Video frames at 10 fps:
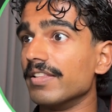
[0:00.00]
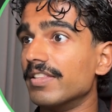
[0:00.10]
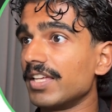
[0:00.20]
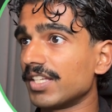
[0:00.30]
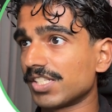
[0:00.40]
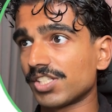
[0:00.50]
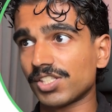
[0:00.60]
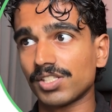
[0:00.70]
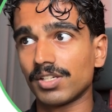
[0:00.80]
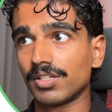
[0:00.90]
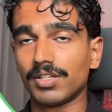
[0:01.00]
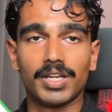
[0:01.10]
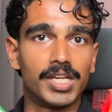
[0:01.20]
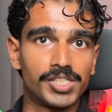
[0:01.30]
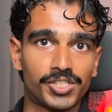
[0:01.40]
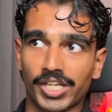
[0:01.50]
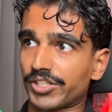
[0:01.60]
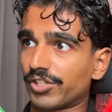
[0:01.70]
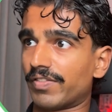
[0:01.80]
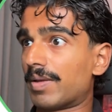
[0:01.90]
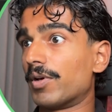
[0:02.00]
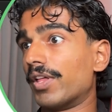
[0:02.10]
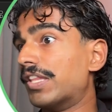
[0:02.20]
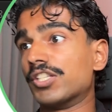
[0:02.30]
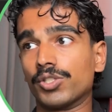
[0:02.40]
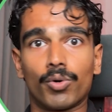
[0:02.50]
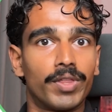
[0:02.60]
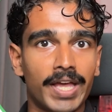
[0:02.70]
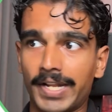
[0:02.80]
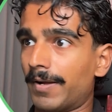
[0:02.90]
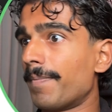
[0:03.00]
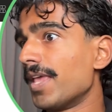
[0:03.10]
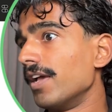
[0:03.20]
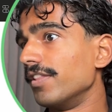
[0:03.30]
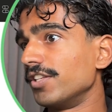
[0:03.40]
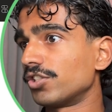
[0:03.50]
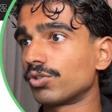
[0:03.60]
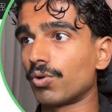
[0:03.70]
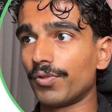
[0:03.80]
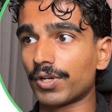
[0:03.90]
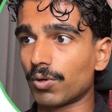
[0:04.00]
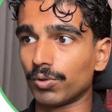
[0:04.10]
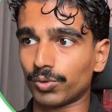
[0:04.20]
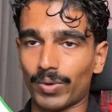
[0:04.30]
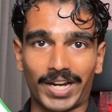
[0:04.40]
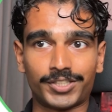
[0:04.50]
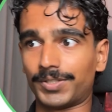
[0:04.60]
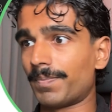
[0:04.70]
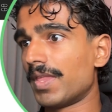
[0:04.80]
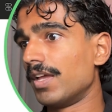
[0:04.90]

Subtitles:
this is a section of email, and this is called the header. This is called the call to action.